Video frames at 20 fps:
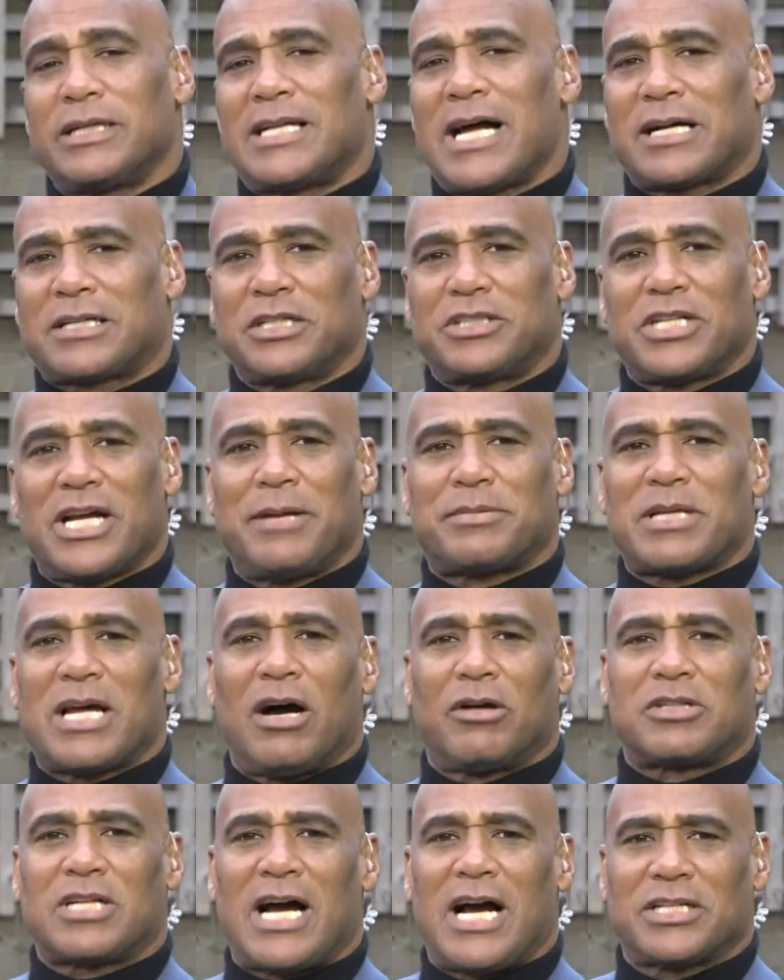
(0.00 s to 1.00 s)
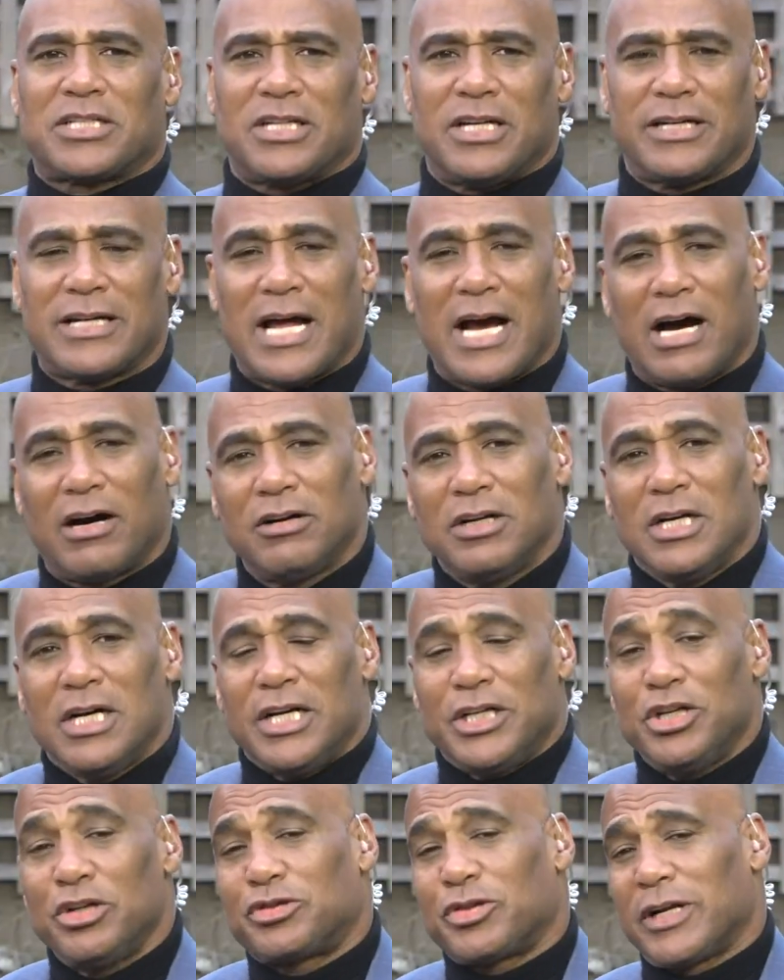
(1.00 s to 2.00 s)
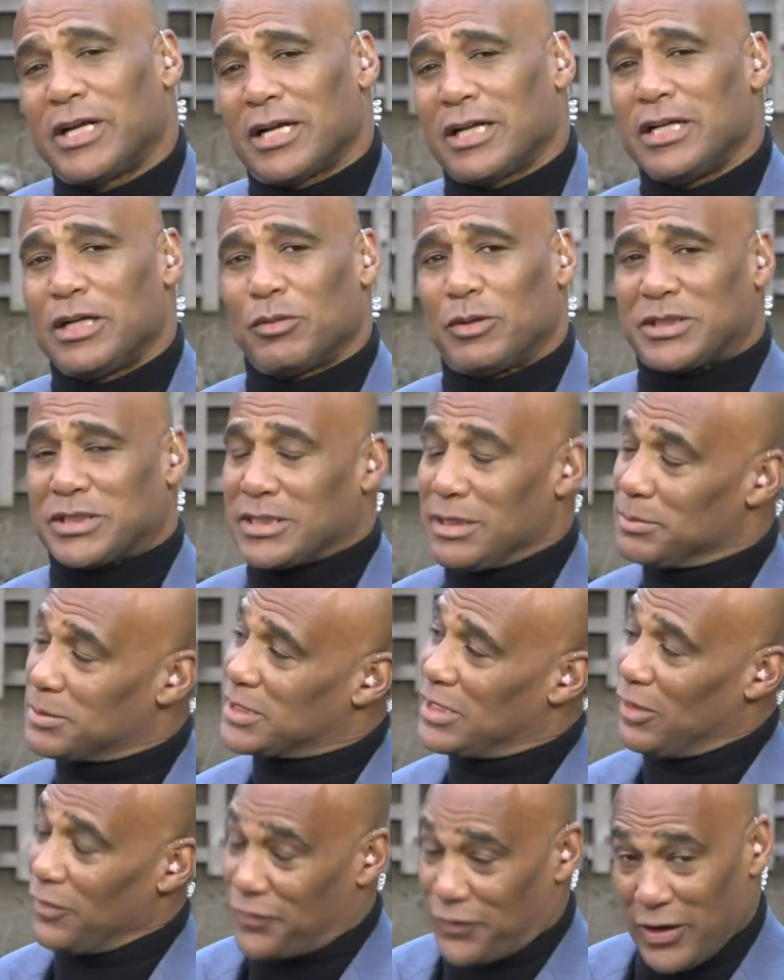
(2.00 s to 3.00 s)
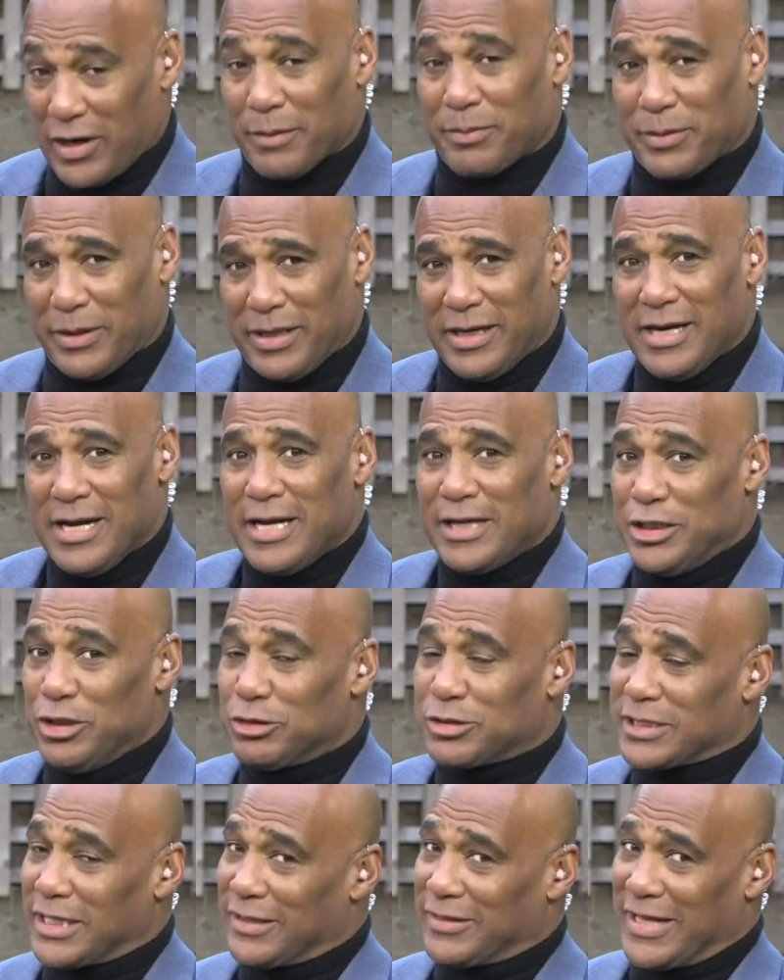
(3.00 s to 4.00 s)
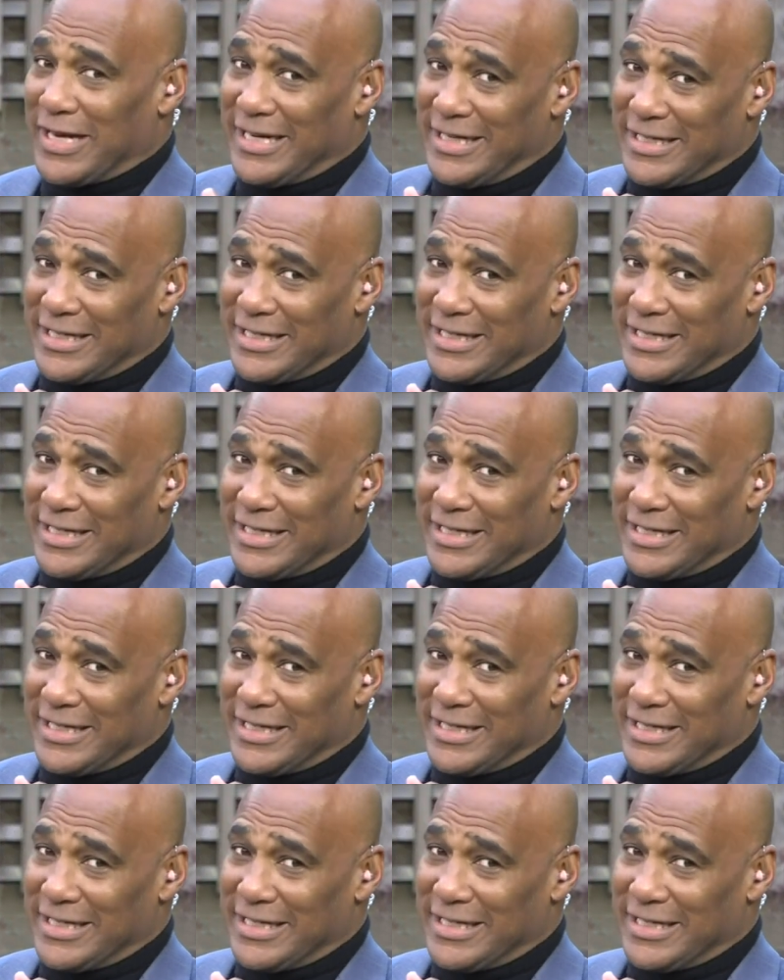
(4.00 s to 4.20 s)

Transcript: Dr. James Altizer in now. You treat a leader with stem cell therapy. You say that it